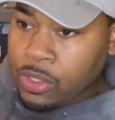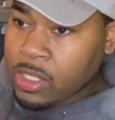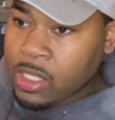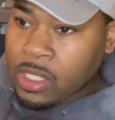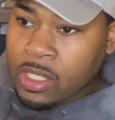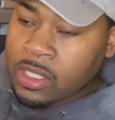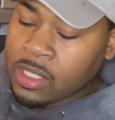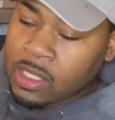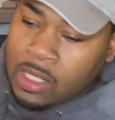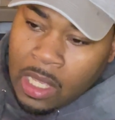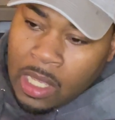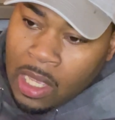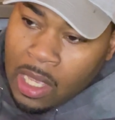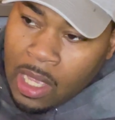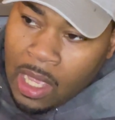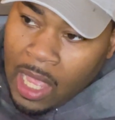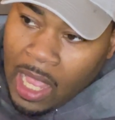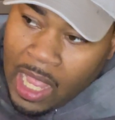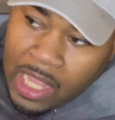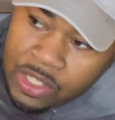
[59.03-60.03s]
because
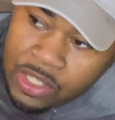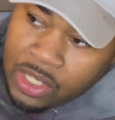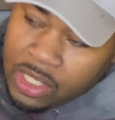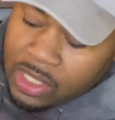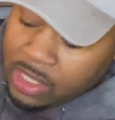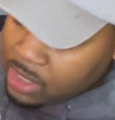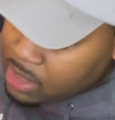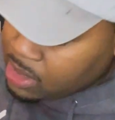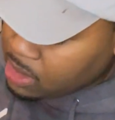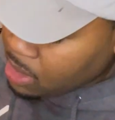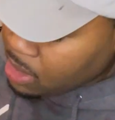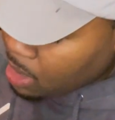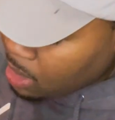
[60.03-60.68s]
I just